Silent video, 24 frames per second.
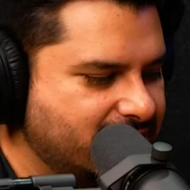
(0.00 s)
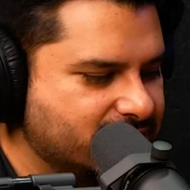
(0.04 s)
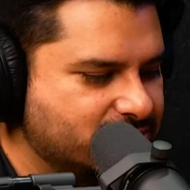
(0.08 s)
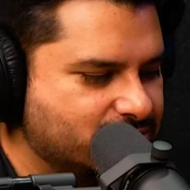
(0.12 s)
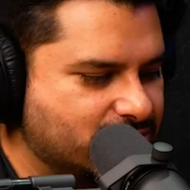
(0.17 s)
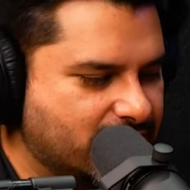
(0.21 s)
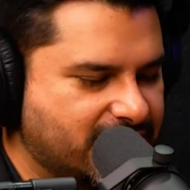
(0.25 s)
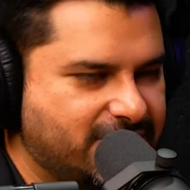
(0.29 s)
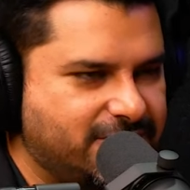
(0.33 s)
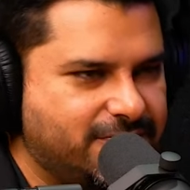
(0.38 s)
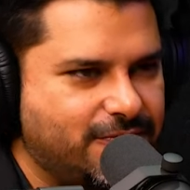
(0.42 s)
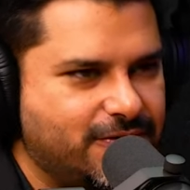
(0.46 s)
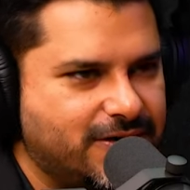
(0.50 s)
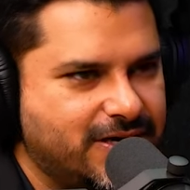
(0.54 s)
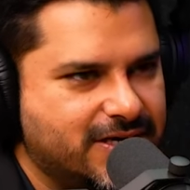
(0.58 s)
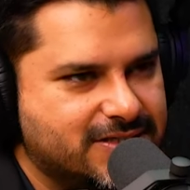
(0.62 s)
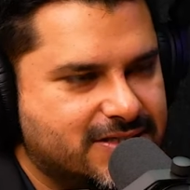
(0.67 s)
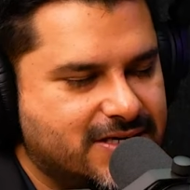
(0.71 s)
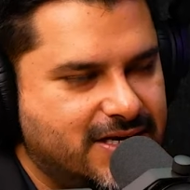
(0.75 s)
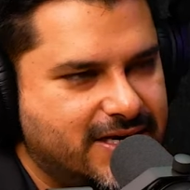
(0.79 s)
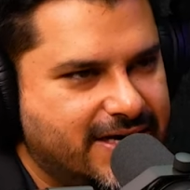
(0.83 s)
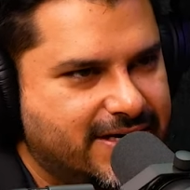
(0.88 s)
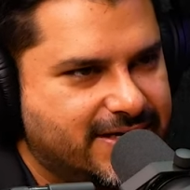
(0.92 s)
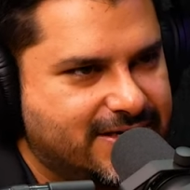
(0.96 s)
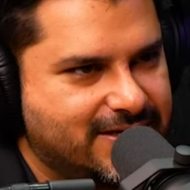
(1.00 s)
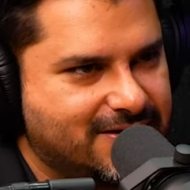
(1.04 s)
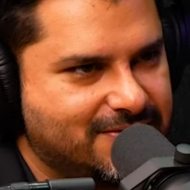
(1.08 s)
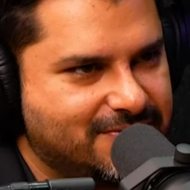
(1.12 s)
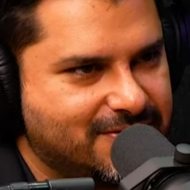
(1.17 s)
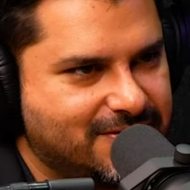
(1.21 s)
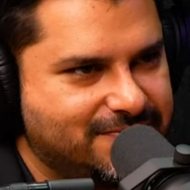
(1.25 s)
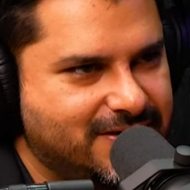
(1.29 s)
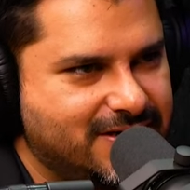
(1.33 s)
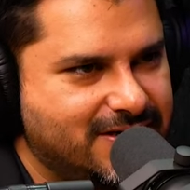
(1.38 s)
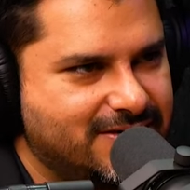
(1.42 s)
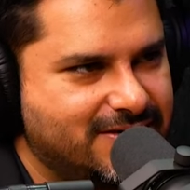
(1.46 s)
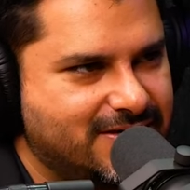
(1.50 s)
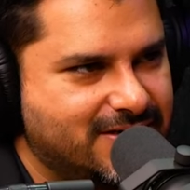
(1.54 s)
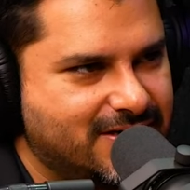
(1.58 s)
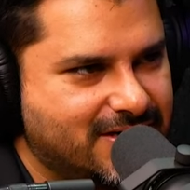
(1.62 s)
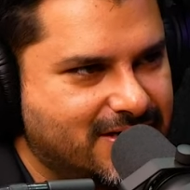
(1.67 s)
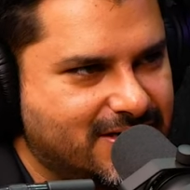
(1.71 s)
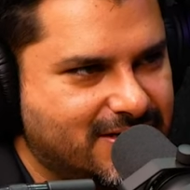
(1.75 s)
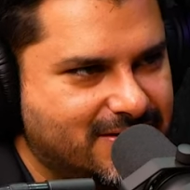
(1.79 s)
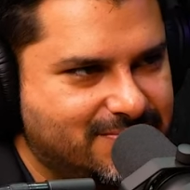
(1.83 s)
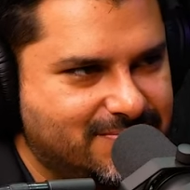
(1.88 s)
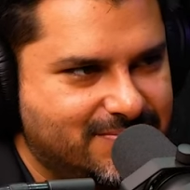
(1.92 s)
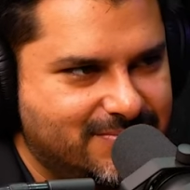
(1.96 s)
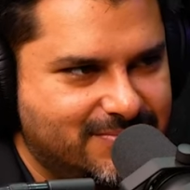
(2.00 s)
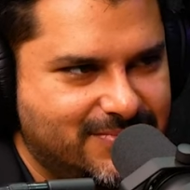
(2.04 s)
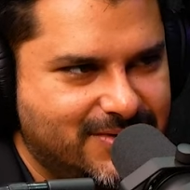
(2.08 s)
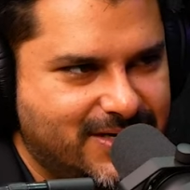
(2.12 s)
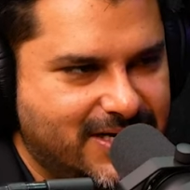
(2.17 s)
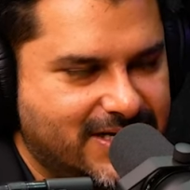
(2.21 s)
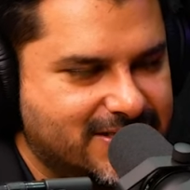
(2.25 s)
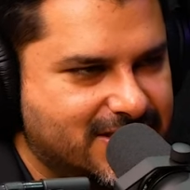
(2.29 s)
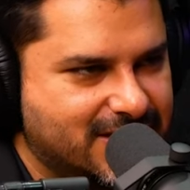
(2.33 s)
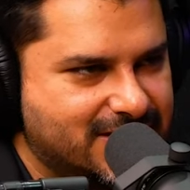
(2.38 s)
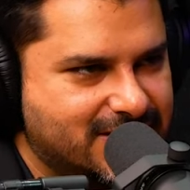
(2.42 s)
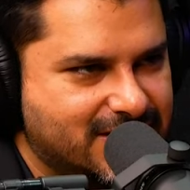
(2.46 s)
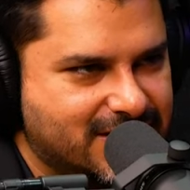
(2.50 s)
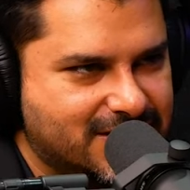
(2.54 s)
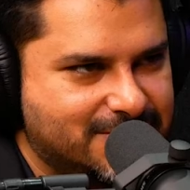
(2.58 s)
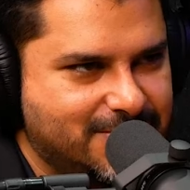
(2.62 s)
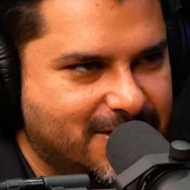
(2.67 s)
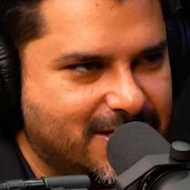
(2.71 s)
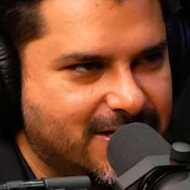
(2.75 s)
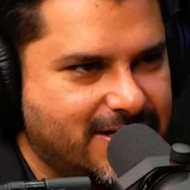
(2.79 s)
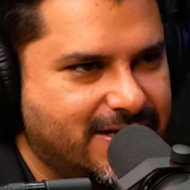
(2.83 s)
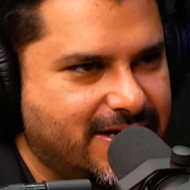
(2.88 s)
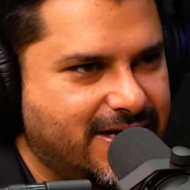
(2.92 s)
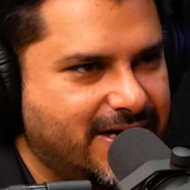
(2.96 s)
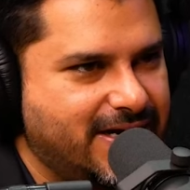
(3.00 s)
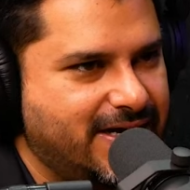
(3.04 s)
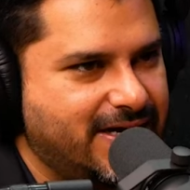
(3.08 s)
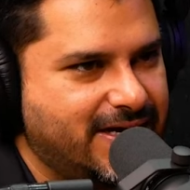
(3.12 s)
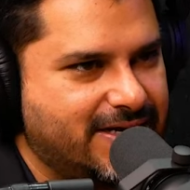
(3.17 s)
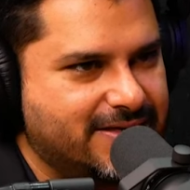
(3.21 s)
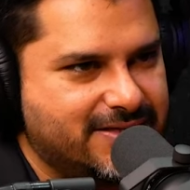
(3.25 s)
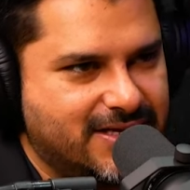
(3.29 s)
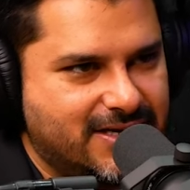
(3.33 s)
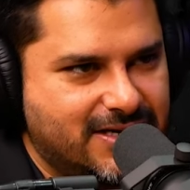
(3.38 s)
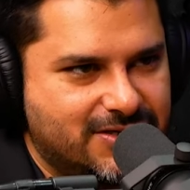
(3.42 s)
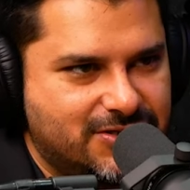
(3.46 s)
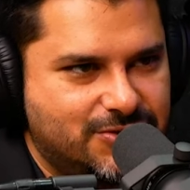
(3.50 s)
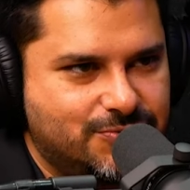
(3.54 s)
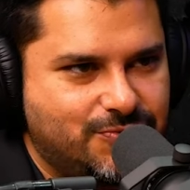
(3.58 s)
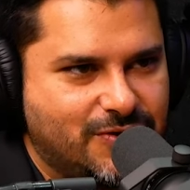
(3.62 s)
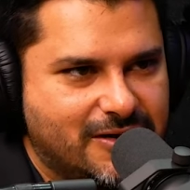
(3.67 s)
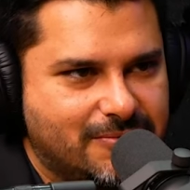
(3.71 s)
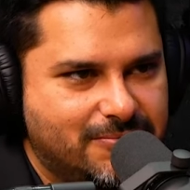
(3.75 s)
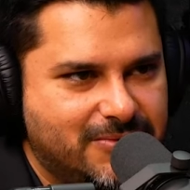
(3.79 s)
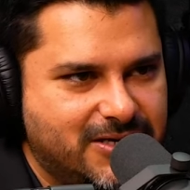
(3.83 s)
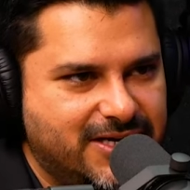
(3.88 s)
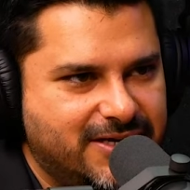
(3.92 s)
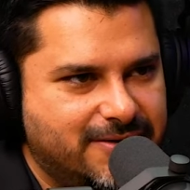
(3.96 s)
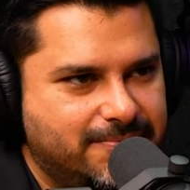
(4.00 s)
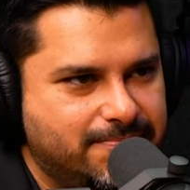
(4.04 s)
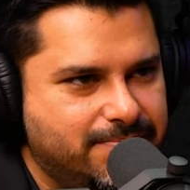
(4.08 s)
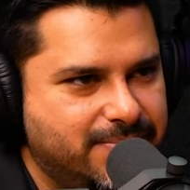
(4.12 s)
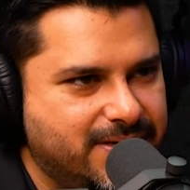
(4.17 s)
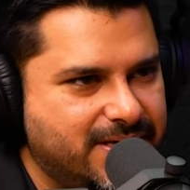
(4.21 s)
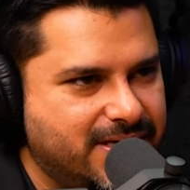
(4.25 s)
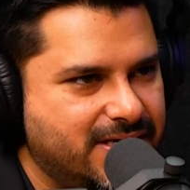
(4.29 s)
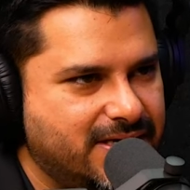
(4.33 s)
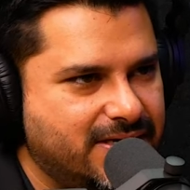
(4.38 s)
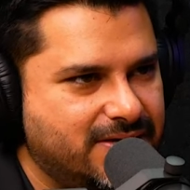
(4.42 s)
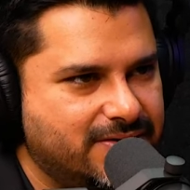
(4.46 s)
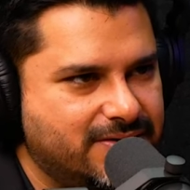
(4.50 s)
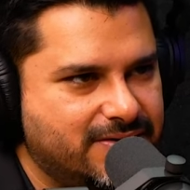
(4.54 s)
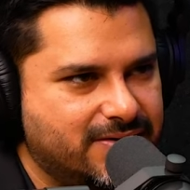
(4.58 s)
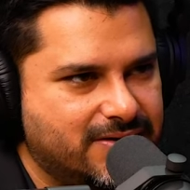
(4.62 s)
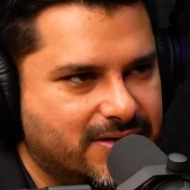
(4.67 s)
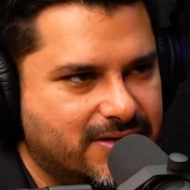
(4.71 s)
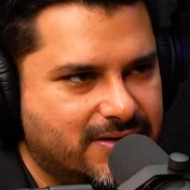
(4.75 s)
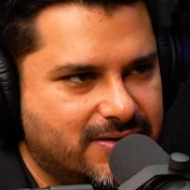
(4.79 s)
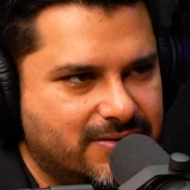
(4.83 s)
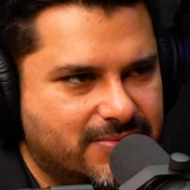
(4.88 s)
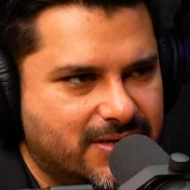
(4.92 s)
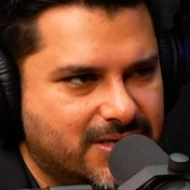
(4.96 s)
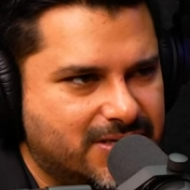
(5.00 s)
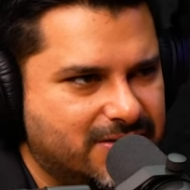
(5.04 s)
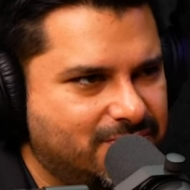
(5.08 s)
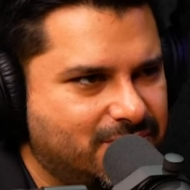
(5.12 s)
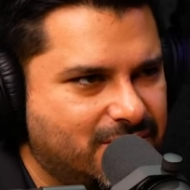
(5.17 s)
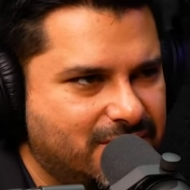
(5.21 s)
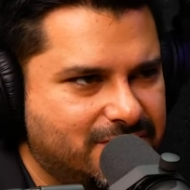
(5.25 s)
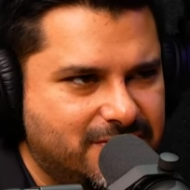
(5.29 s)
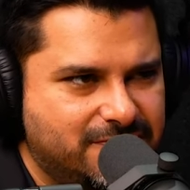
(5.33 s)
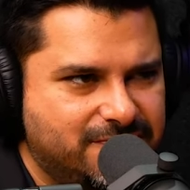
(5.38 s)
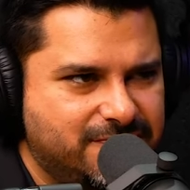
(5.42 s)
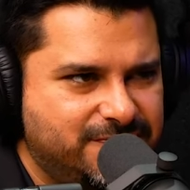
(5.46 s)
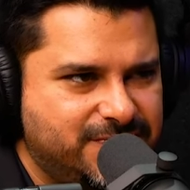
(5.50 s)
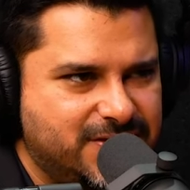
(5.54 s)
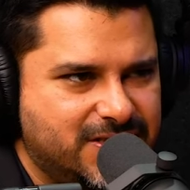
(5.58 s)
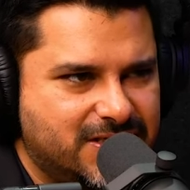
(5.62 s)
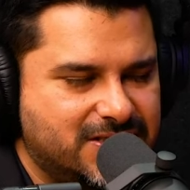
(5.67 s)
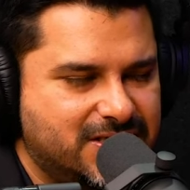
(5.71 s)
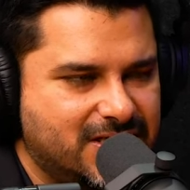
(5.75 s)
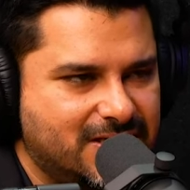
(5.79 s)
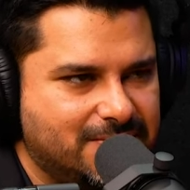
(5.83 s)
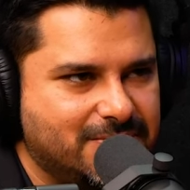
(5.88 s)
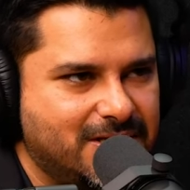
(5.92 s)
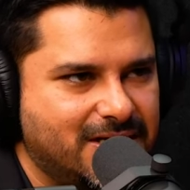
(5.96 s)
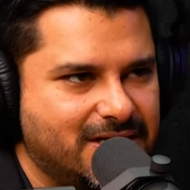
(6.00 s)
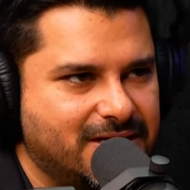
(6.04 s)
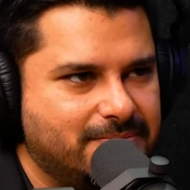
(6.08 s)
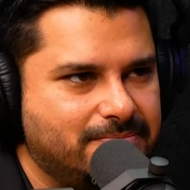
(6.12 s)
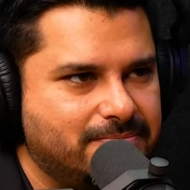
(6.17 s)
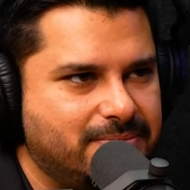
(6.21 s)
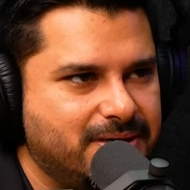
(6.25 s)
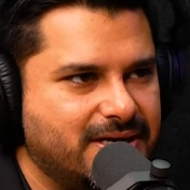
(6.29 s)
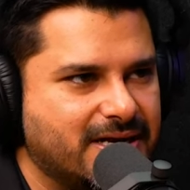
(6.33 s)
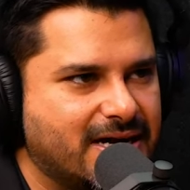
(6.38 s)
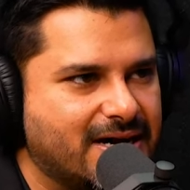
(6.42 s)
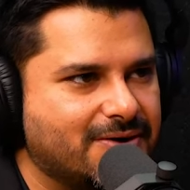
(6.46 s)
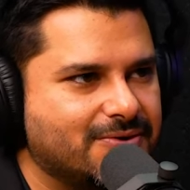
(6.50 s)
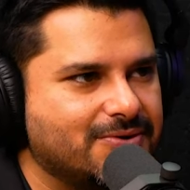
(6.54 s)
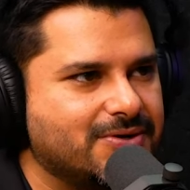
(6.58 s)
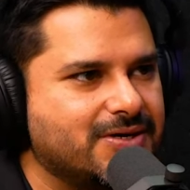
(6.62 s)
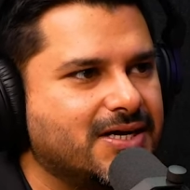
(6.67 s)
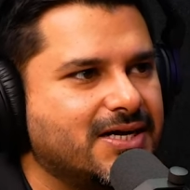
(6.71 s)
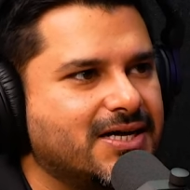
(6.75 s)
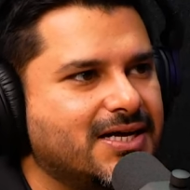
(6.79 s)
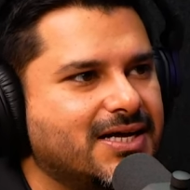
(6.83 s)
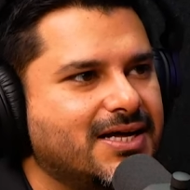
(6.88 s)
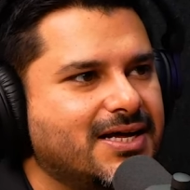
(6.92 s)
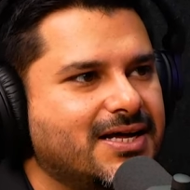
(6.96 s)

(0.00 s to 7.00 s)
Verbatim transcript: So I think four years later, when we had uh, raised our 6 million A and then our 12 million B, uh, 16 million B round,